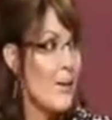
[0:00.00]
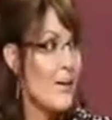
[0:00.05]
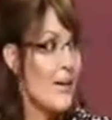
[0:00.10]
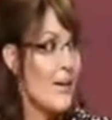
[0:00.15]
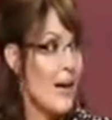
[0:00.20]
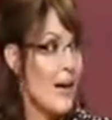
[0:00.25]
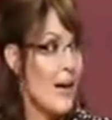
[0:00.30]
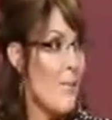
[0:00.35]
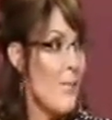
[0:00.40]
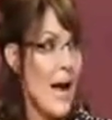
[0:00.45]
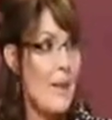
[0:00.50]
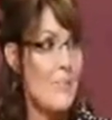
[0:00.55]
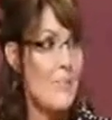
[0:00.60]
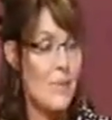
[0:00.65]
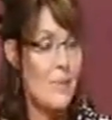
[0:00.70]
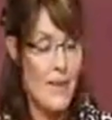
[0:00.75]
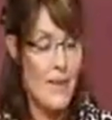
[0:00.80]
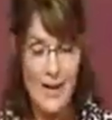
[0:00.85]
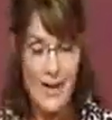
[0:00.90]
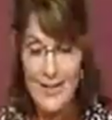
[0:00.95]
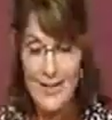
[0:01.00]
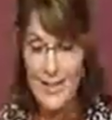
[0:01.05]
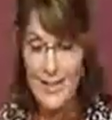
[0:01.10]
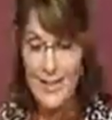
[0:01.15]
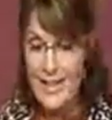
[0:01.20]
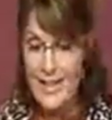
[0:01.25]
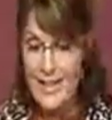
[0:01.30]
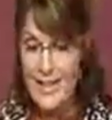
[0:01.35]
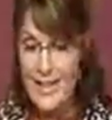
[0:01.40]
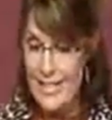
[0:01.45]
pipeline
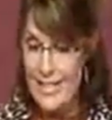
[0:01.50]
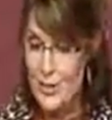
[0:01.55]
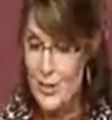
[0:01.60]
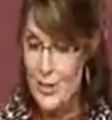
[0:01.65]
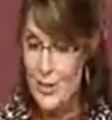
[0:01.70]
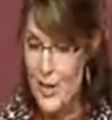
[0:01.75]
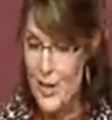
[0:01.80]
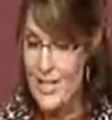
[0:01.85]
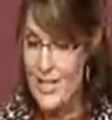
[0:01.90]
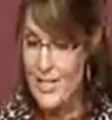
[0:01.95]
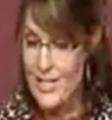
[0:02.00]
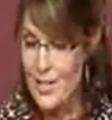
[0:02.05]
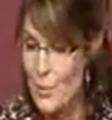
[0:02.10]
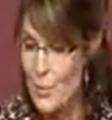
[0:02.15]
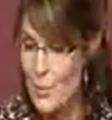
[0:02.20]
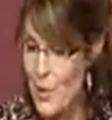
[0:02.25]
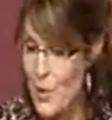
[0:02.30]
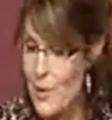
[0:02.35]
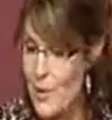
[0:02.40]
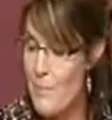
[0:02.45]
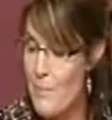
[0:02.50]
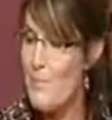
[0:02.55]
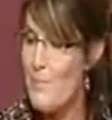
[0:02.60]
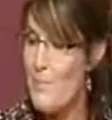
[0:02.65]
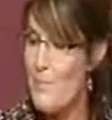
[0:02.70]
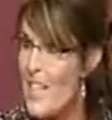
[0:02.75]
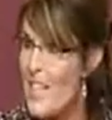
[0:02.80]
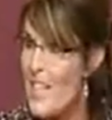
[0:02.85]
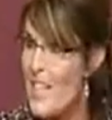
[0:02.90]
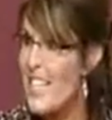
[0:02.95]
to transport
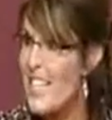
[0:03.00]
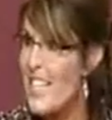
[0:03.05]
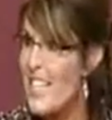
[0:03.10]
billions of